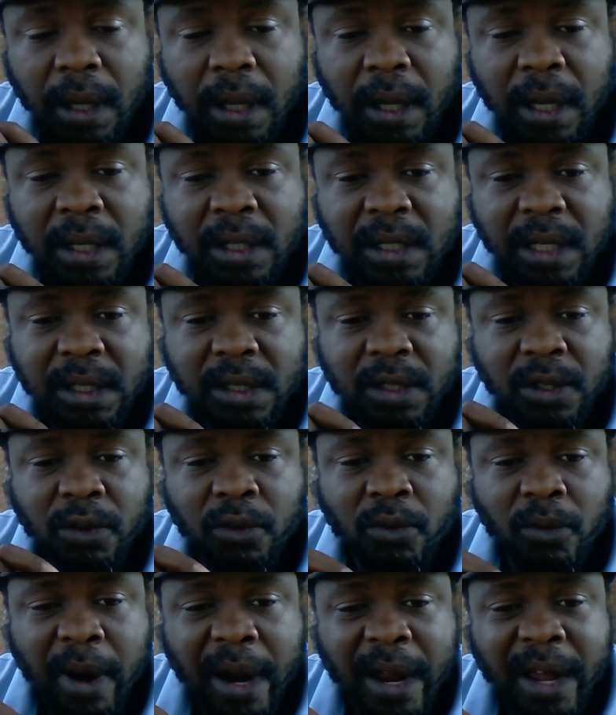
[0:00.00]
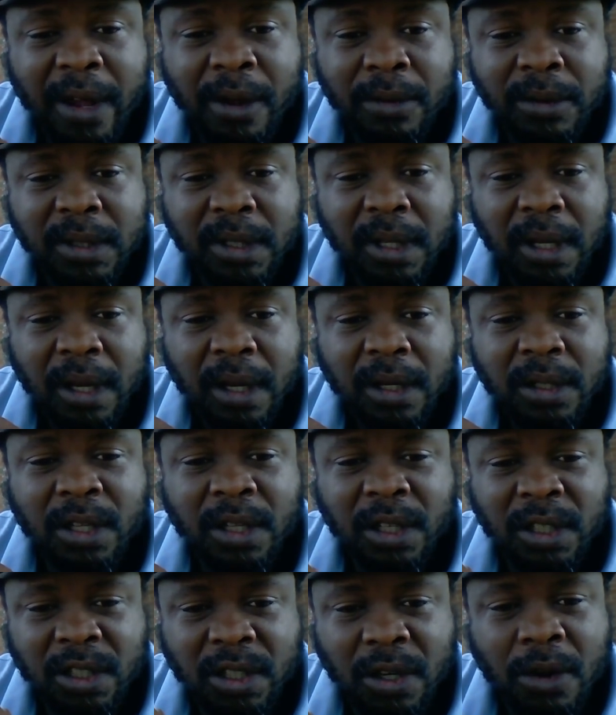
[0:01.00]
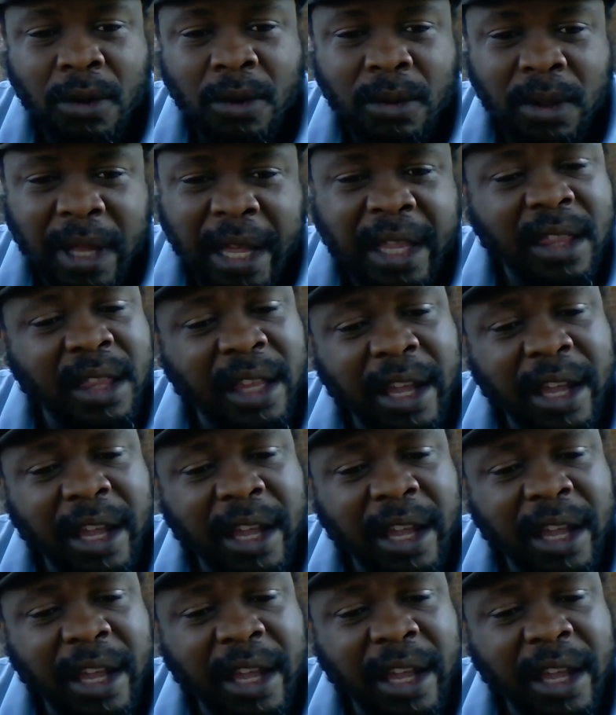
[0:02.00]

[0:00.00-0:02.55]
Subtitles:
is just the grounds to show that